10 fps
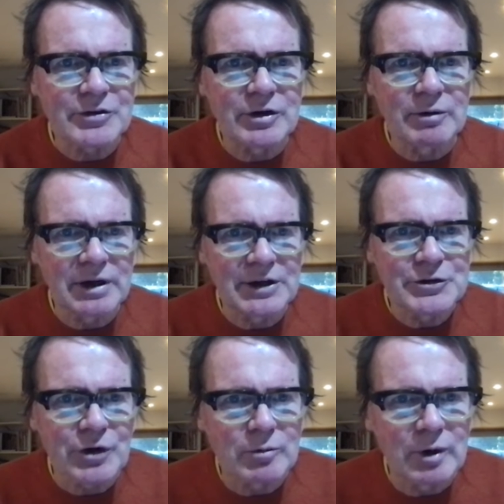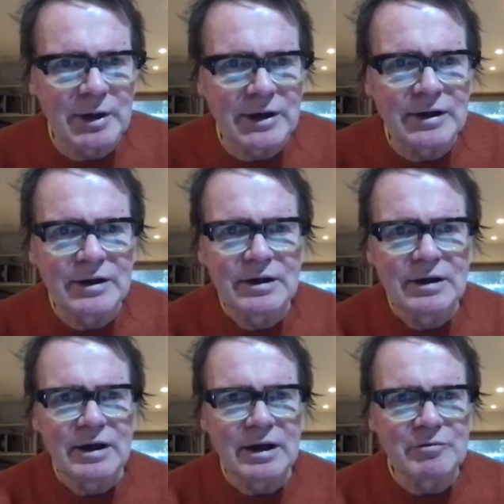with really strong women
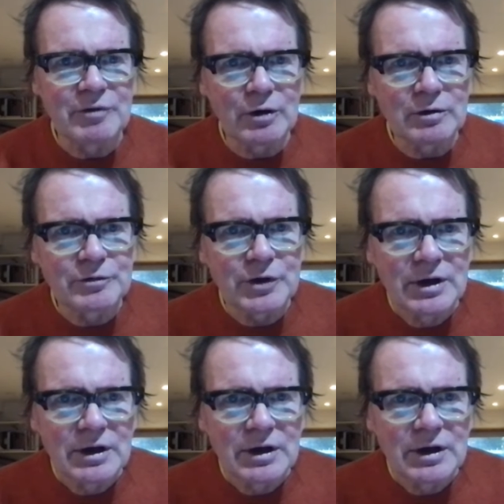involved.